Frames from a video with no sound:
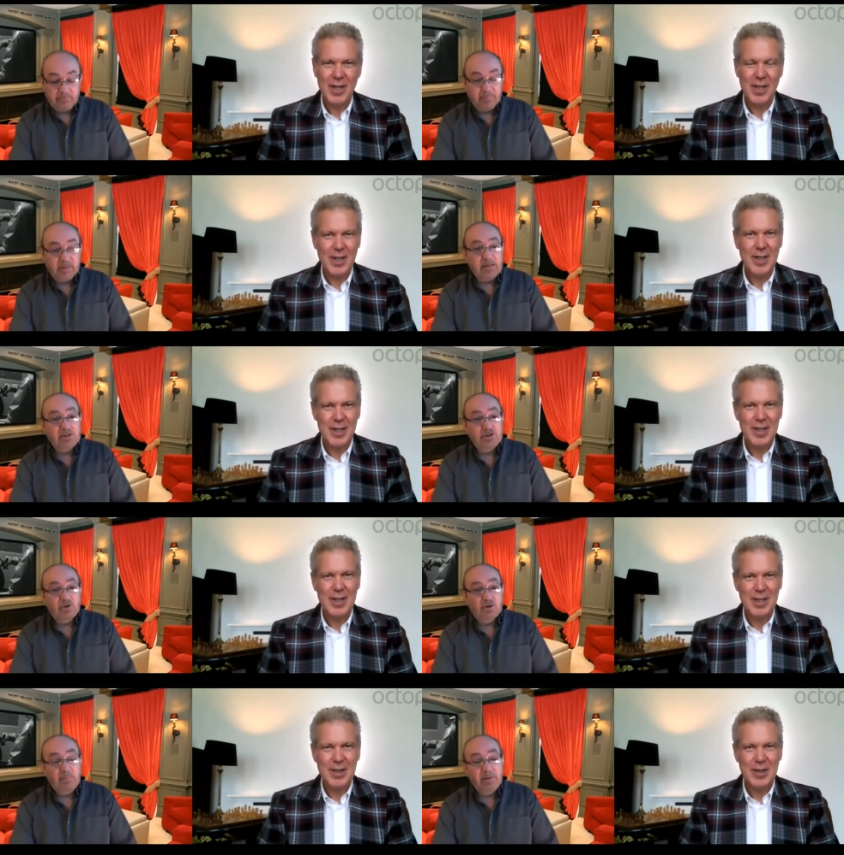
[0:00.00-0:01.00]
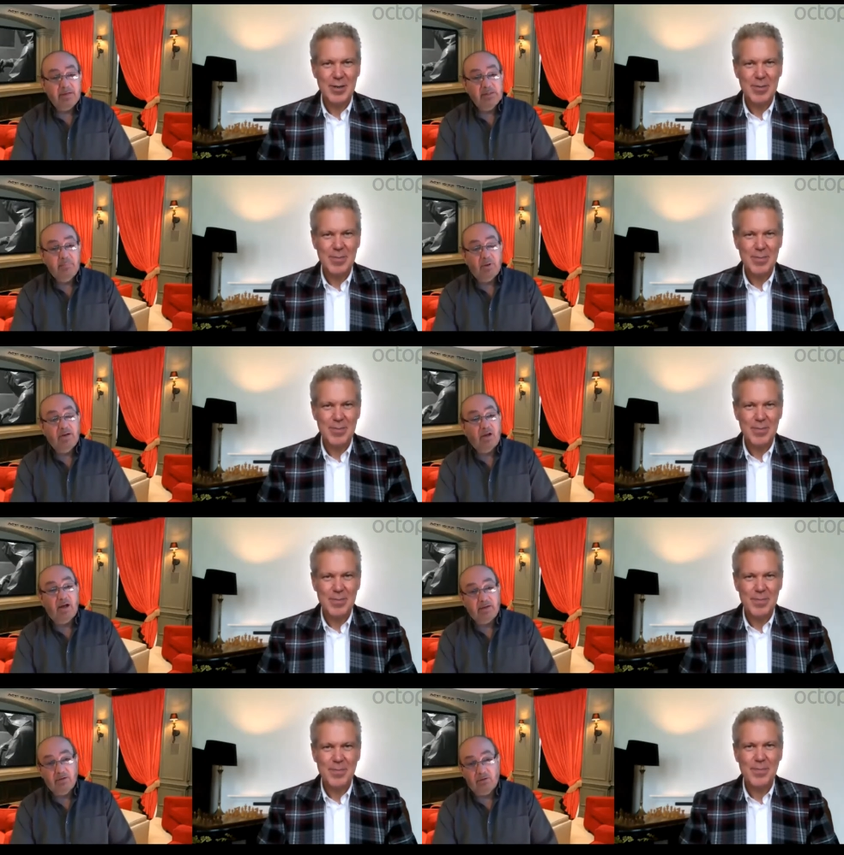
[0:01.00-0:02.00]
Speaker 1: He shone a big
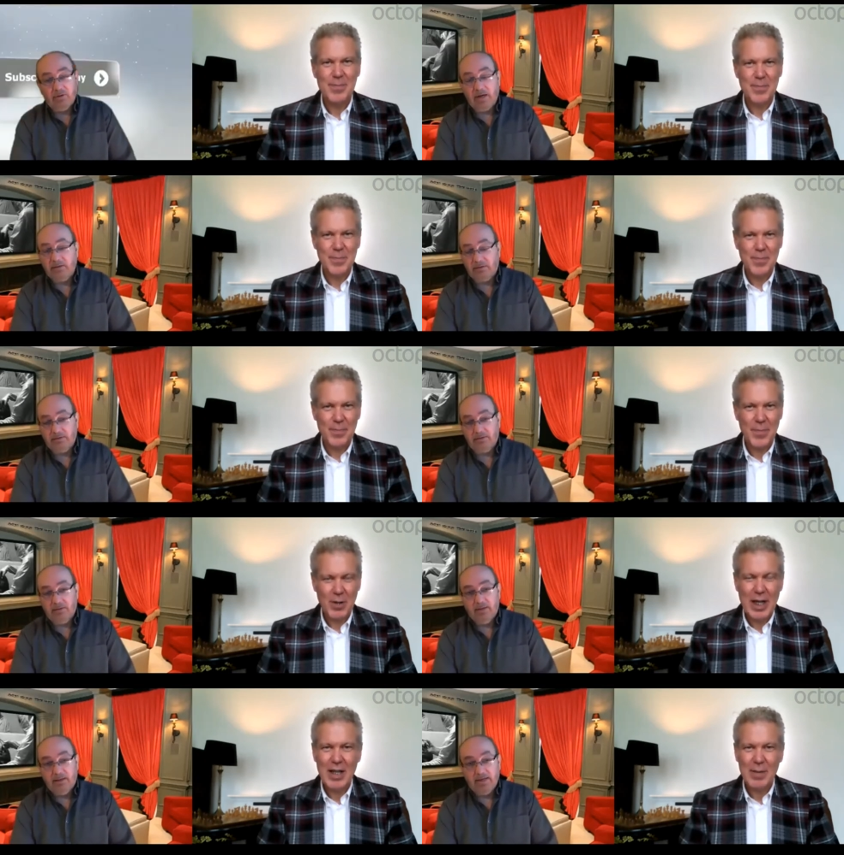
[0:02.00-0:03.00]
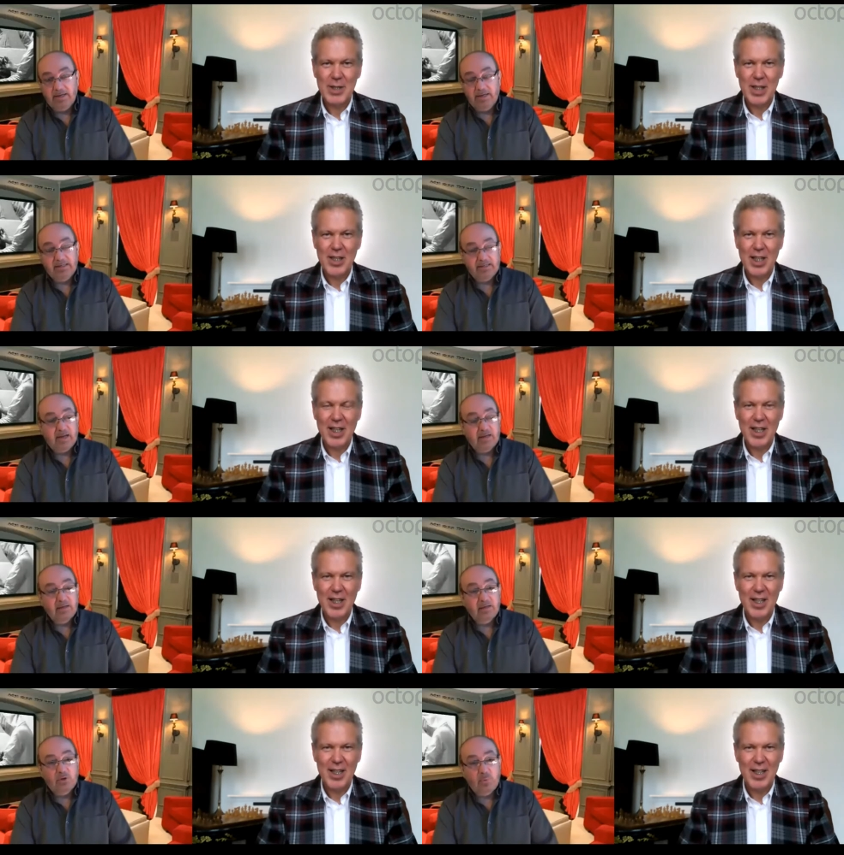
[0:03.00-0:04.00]
spotlight on us, well, oh, and he said,
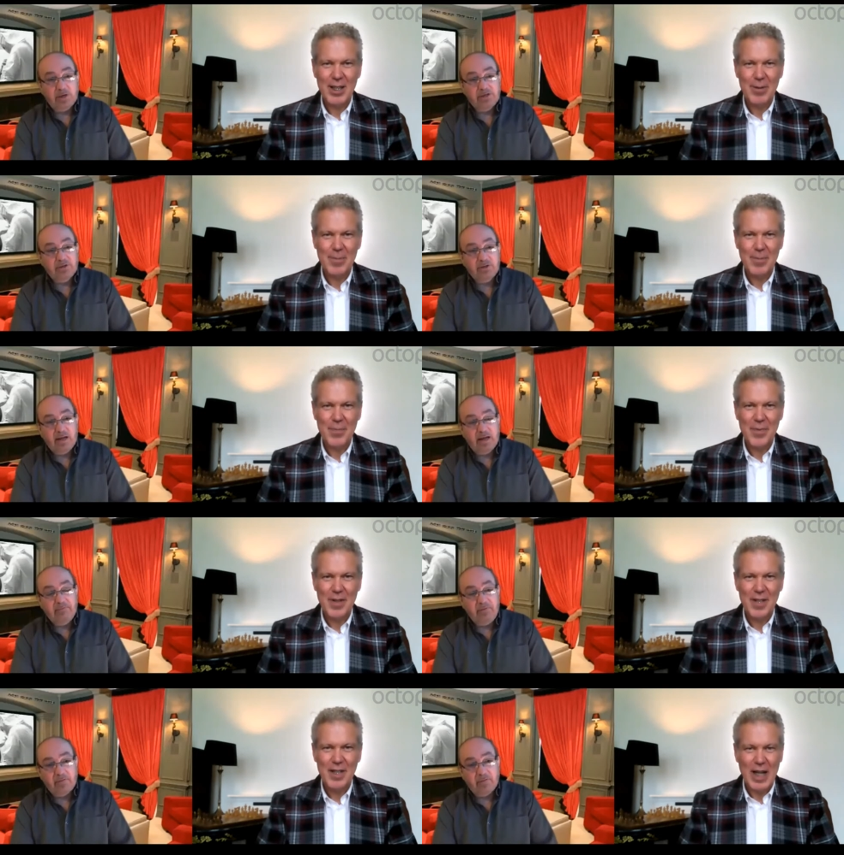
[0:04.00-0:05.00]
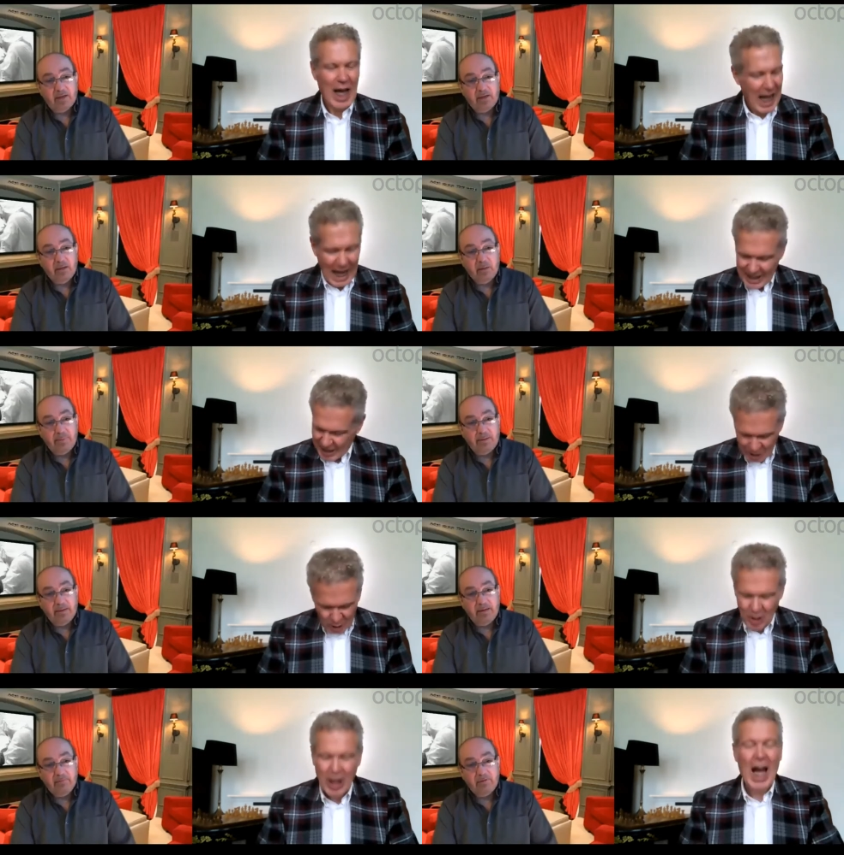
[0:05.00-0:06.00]
question everything I
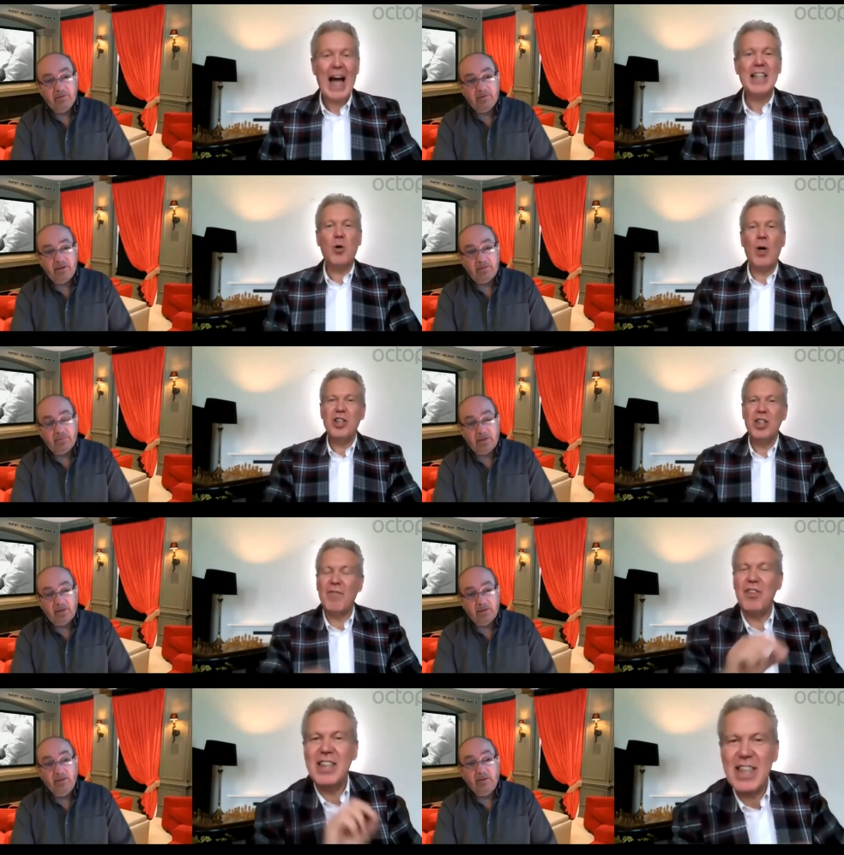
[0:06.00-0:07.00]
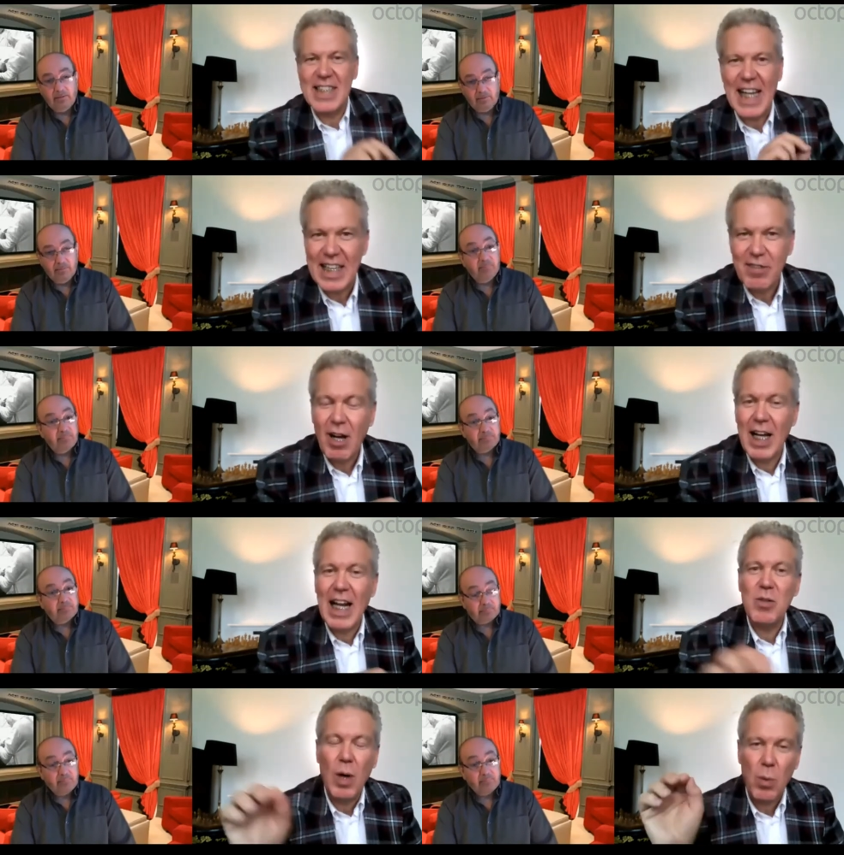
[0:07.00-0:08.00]
believe
Speaker 2: and question everything's exactly right.
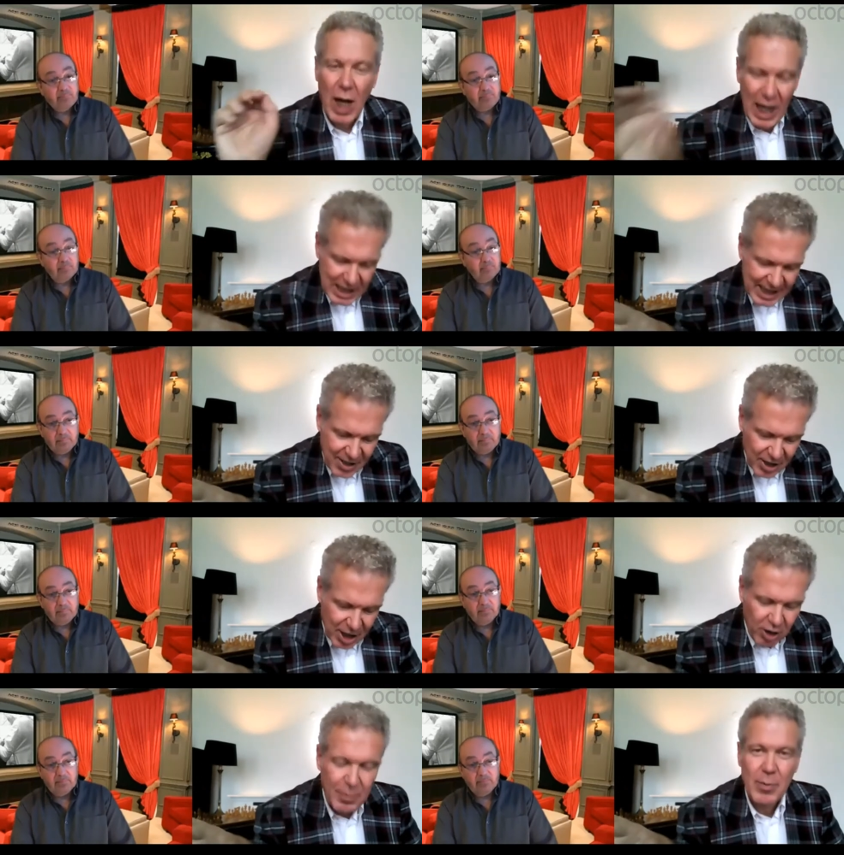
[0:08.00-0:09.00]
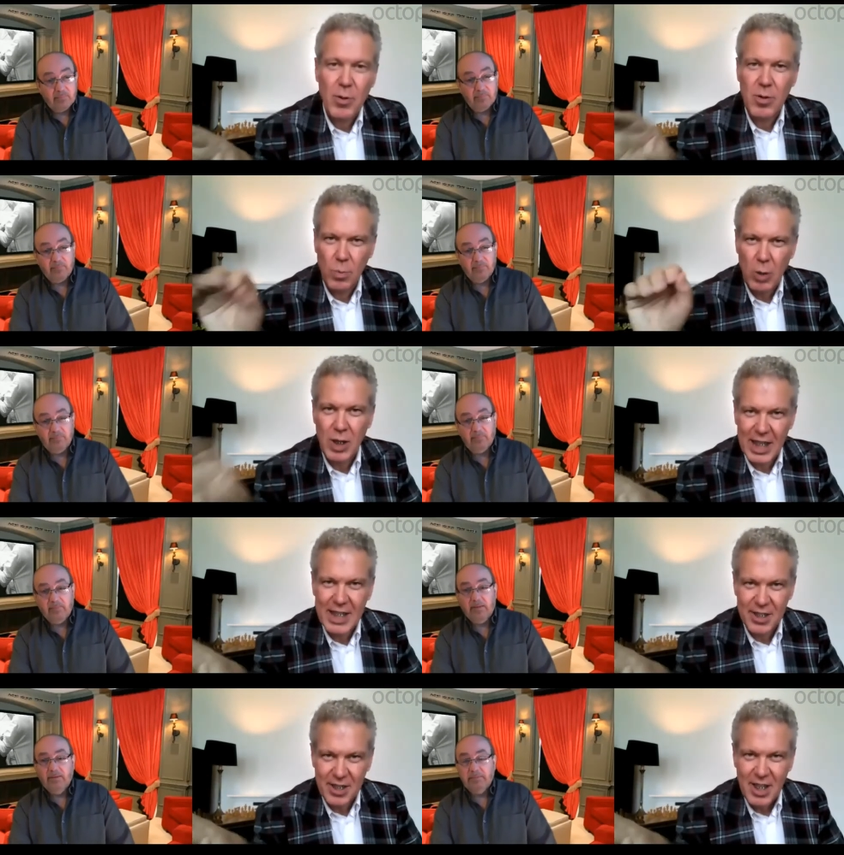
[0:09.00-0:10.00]
And why, I say that a lot of people won't
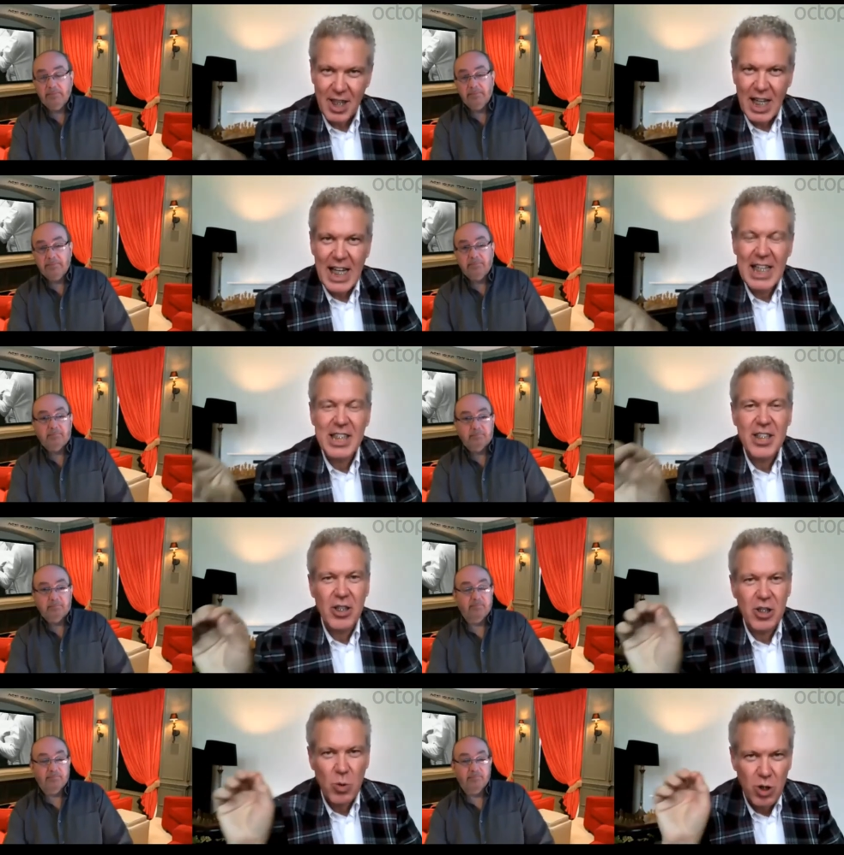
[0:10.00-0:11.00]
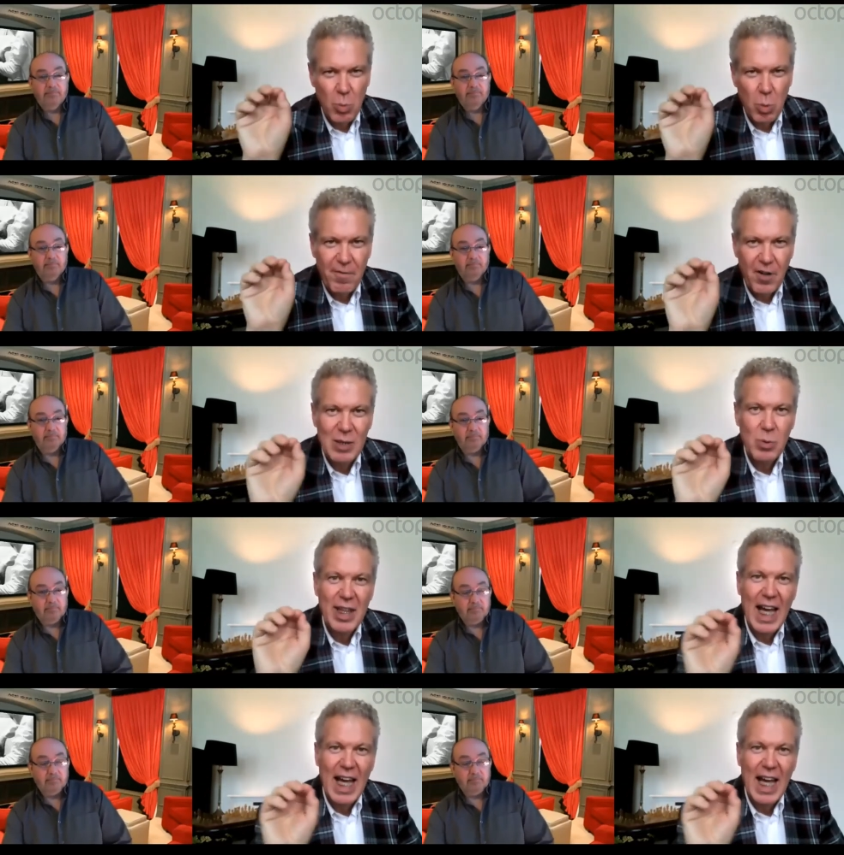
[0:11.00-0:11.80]
listen is that you, you will find with